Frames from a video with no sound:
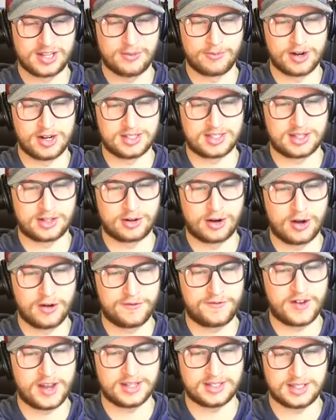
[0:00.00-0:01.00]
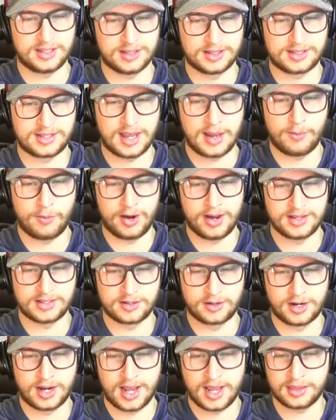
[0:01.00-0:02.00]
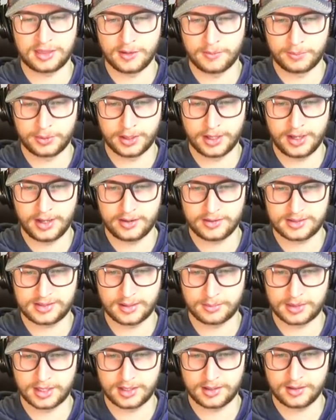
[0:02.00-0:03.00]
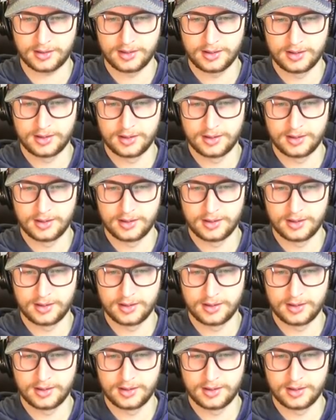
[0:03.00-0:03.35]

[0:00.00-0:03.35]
some reason, they're all facing the same way. Is there an anthem playing or something?